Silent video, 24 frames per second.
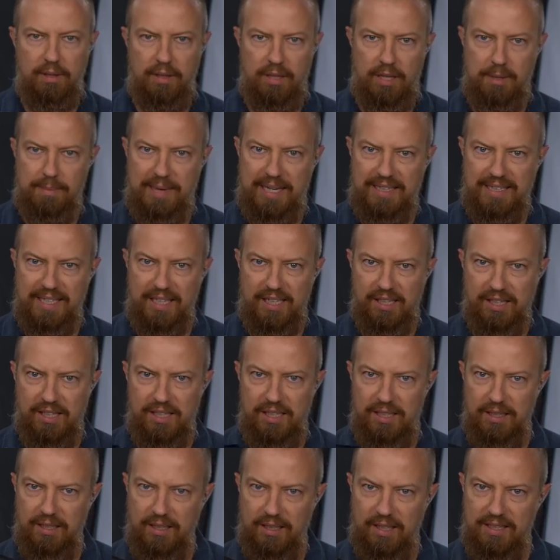and it
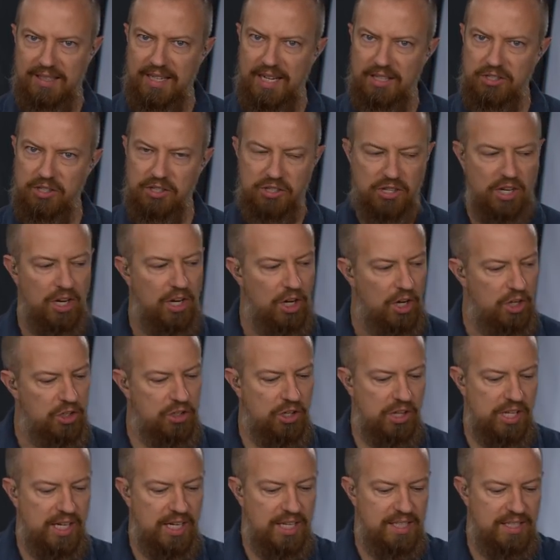magnetically attaches.
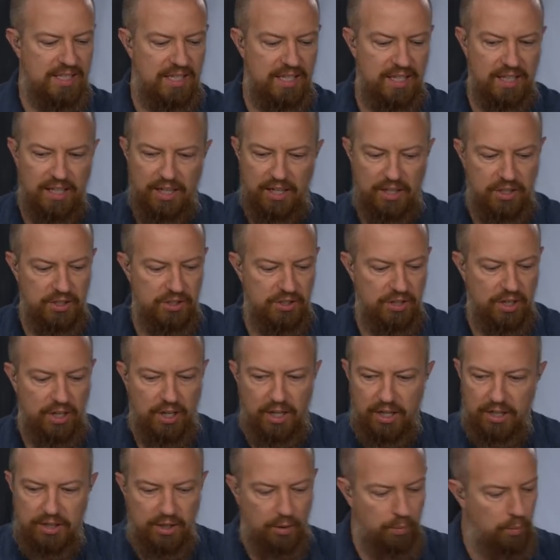So the idea is
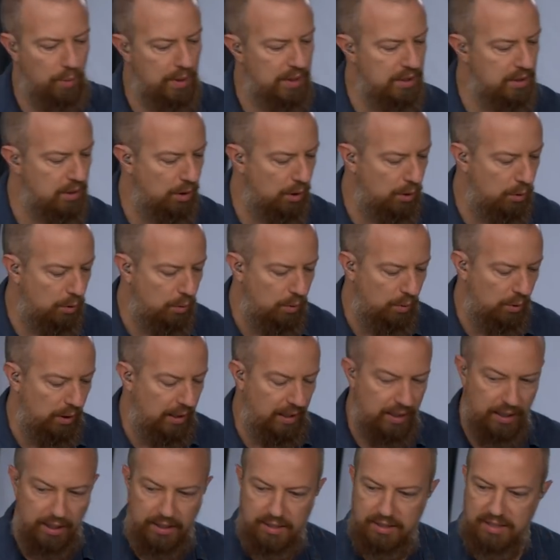that we go
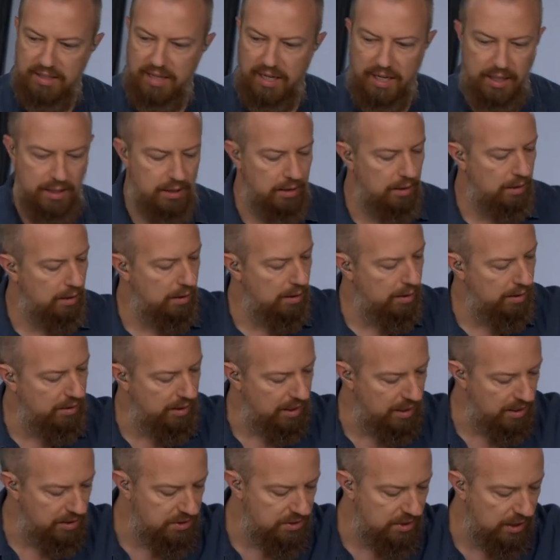and take
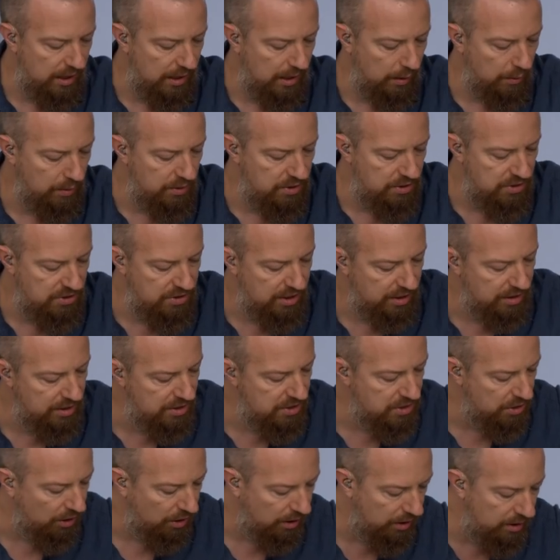this, and I would stick
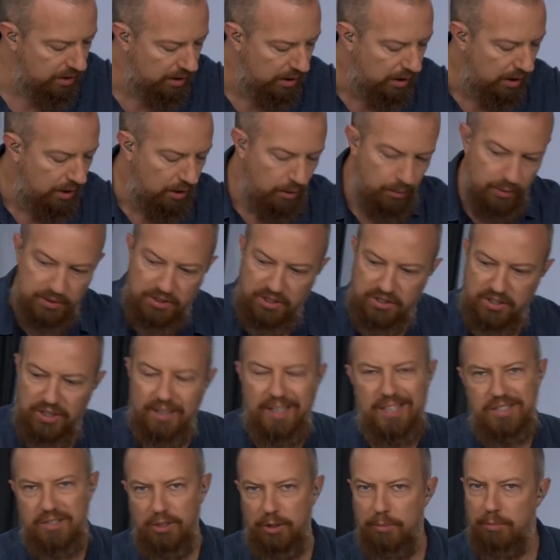this on, which is a
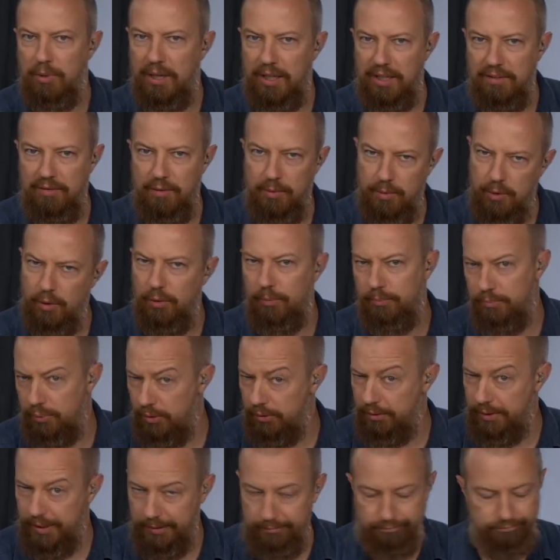nice little branding for
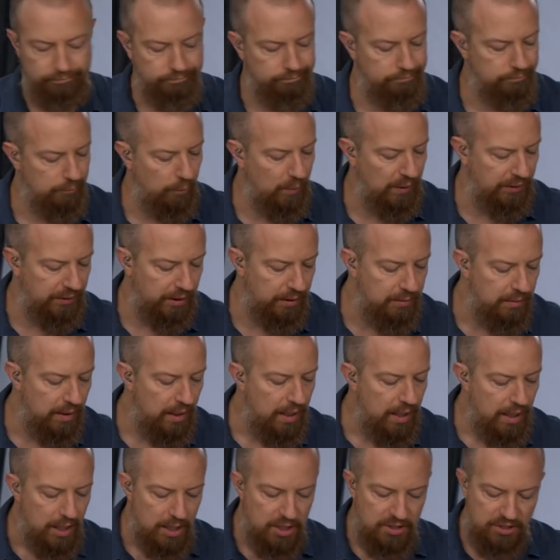prograde. Hmm, well done.
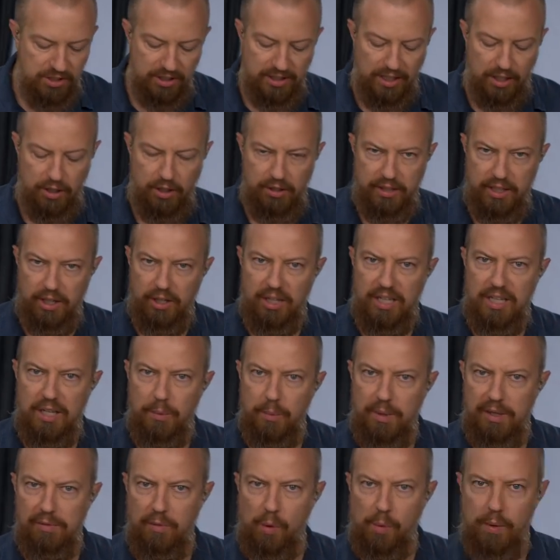Stick that on there, and then
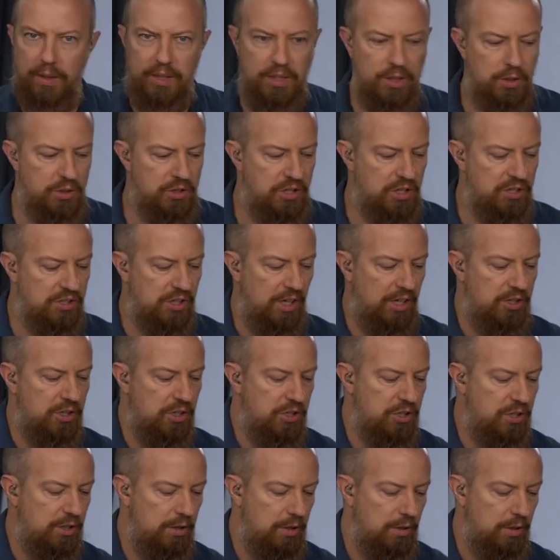whenever I want to use this, I
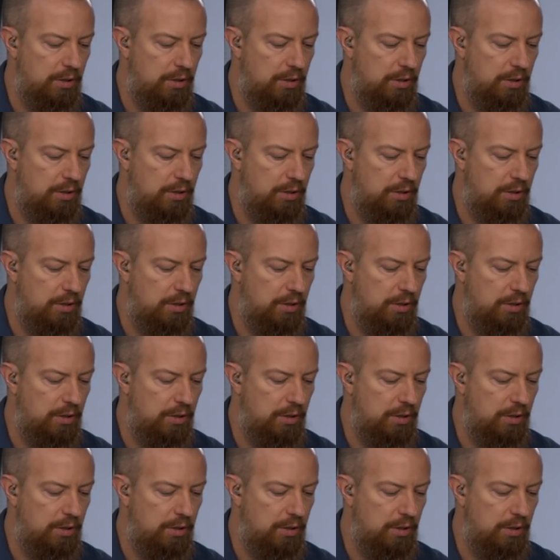just